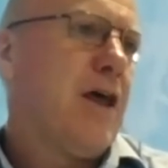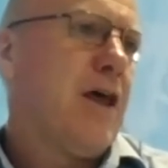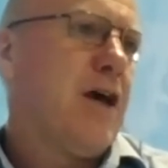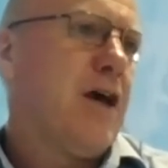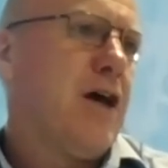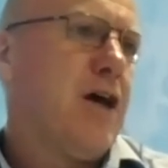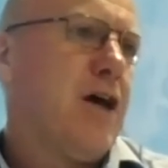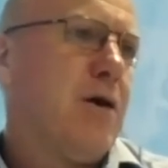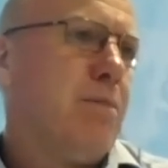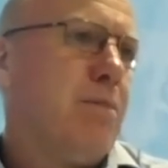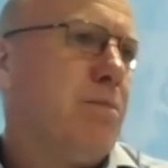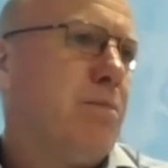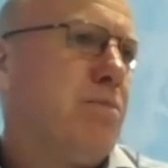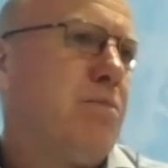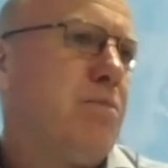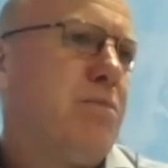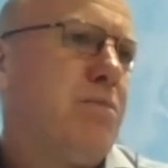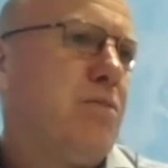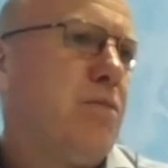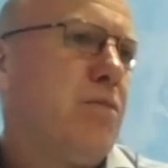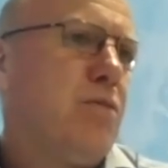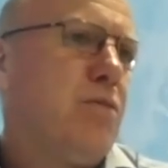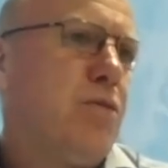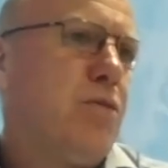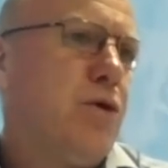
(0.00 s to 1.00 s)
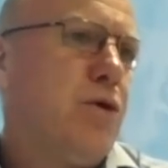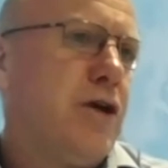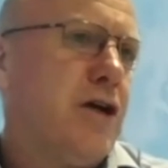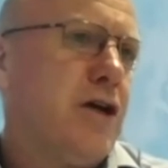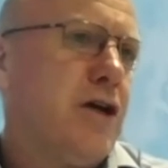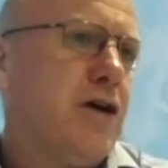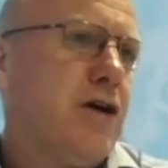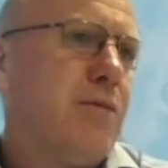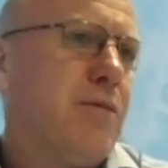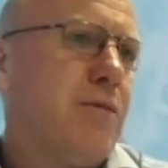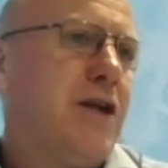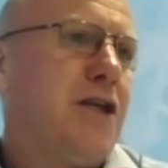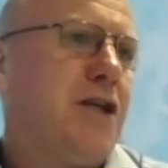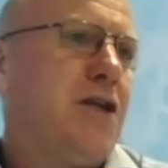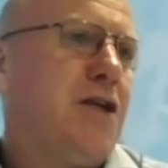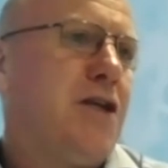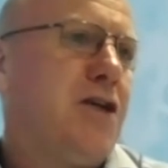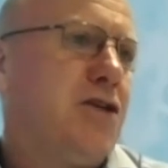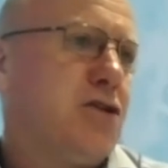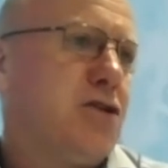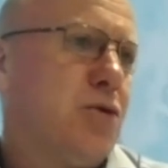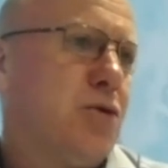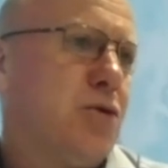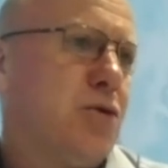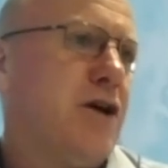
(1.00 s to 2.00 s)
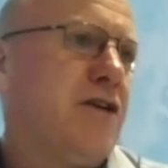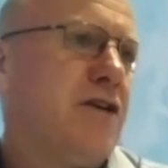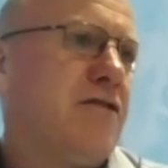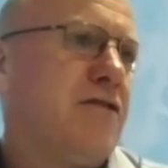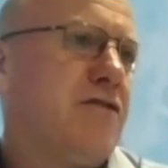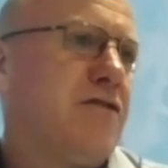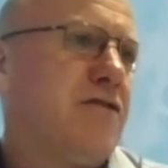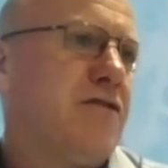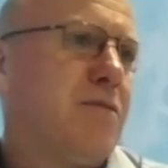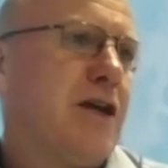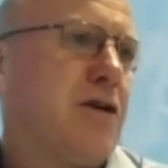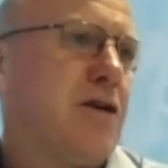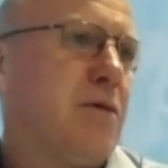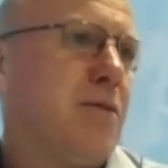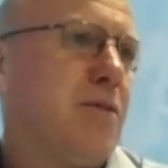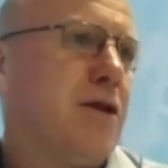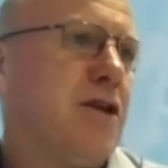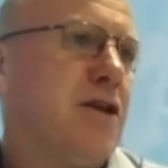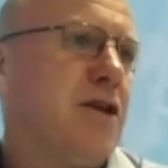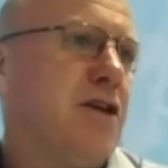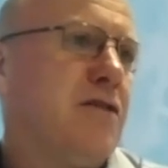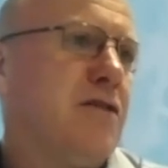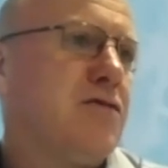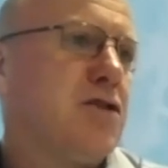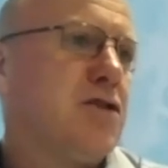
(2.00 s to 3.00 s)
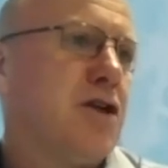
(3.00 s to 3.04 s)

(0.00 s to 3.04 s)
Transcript: Um, we are many years away from that, I believe.